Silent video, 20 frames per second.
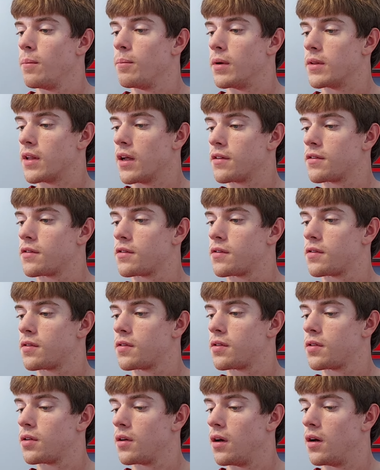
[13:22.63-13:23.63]
But
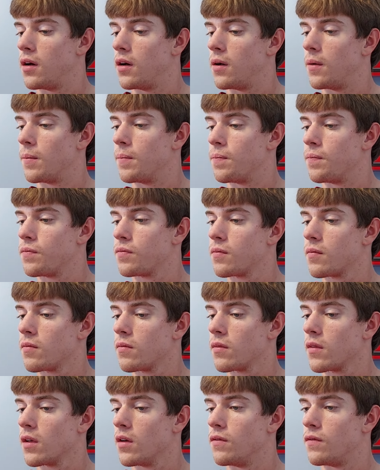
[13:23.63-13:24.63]
that's
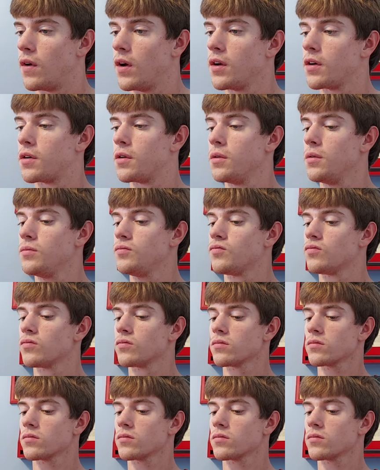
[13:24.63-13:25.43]
very cool.